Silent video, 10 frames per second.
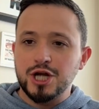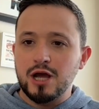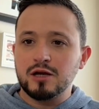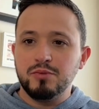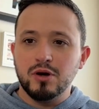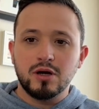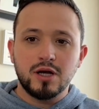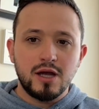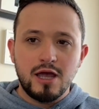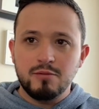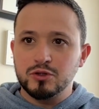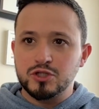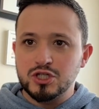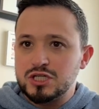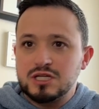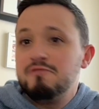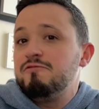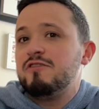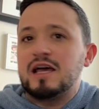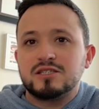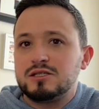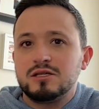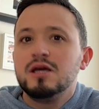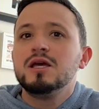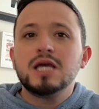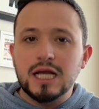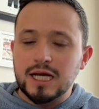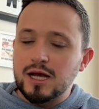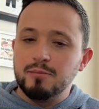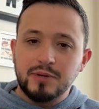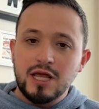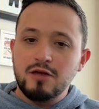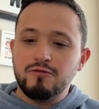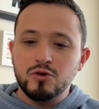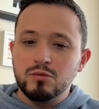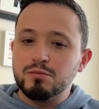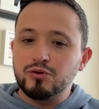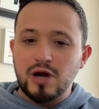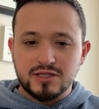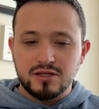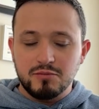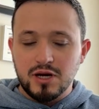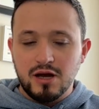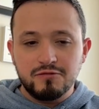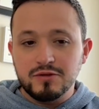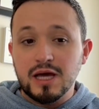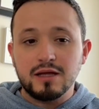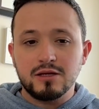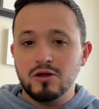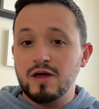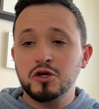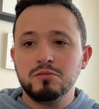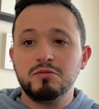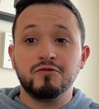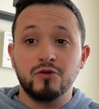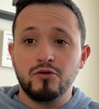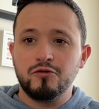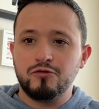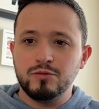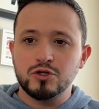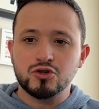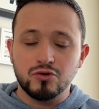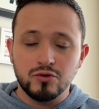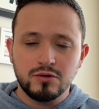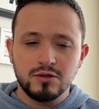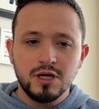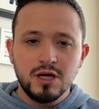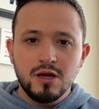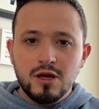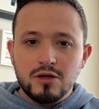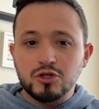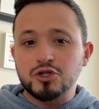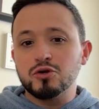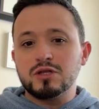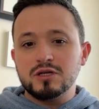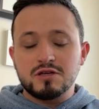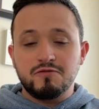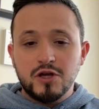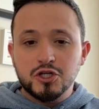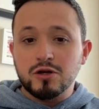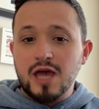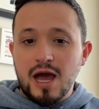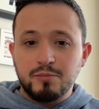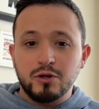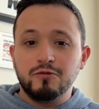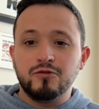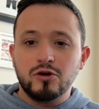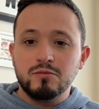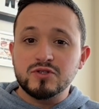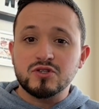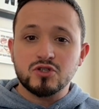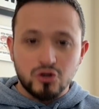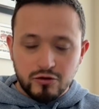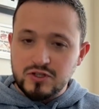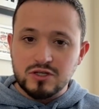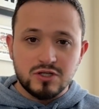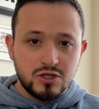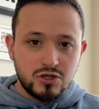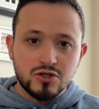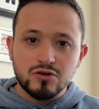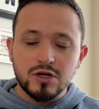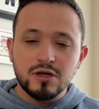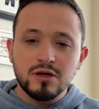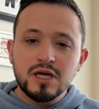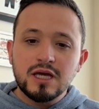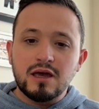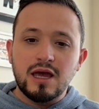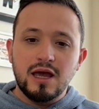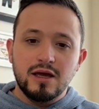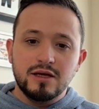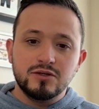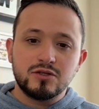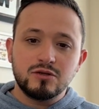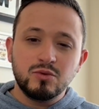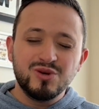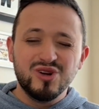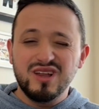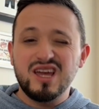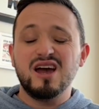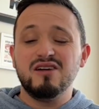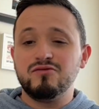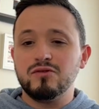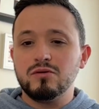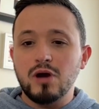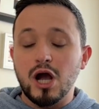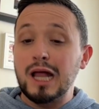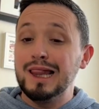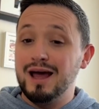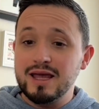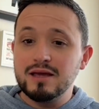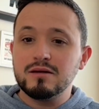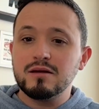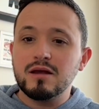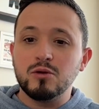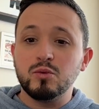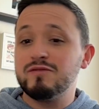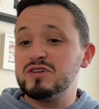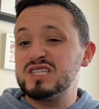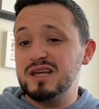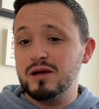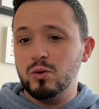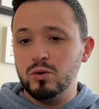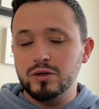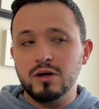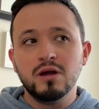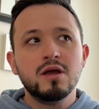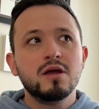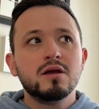checkbook, able to just invest in a company if you impress them enough. And that, that couldn't be further from the truth. The truth is, a venture capital firm is a services industry. And we really have a client and we have a stakeholder.